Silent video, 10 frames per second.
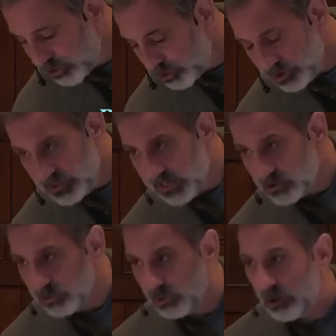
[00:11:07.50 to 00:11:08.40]
Shouldn't take
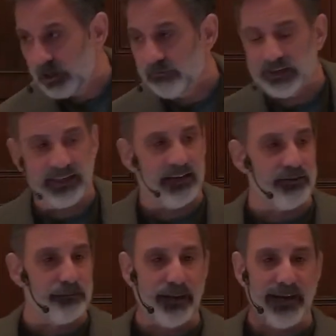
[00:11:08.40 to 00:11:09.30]
too long. I already gave
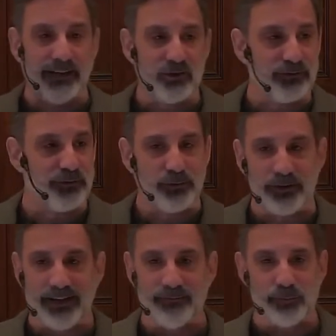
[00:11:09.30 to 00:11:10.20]
you the page if you
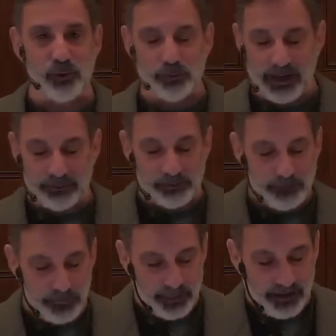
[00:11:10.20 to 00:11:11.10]
have a pew Bible.
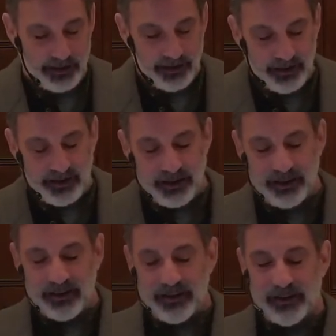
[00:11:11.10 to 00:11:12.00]

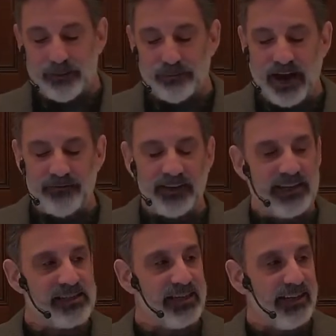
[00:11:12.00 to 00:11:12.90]
The prophet
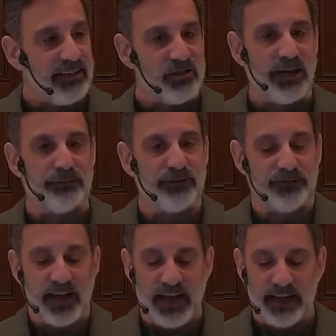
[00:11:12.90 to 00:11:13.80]
Isaiah chapter
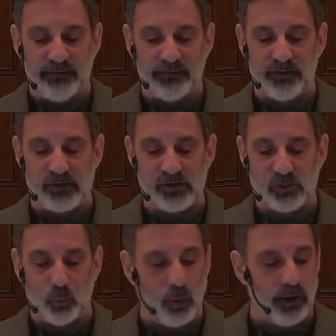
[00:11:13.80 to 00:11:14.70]
five, verses
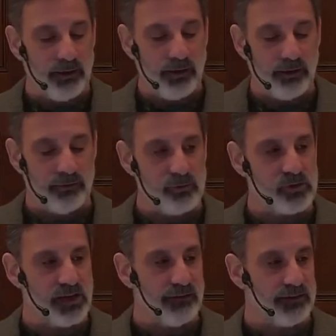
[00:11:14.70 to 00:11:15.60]
one through
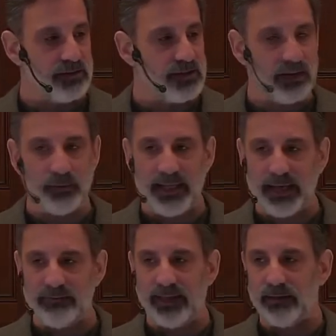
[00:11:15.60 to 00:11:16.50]
seven. Does anyone
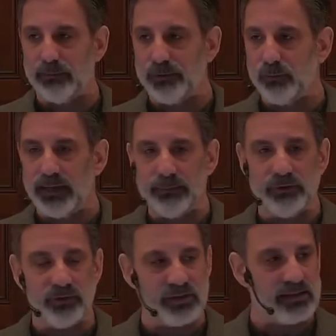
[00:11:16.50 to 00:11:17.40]
have that in the pew Bible?
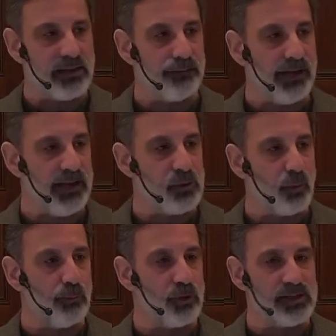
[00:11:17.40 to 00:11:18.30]
You can say the page
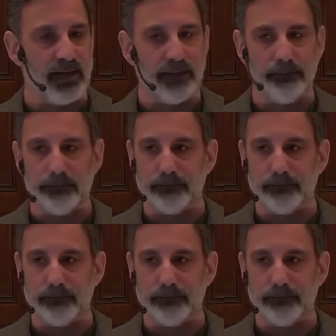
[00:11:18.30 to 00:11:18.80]
one more time.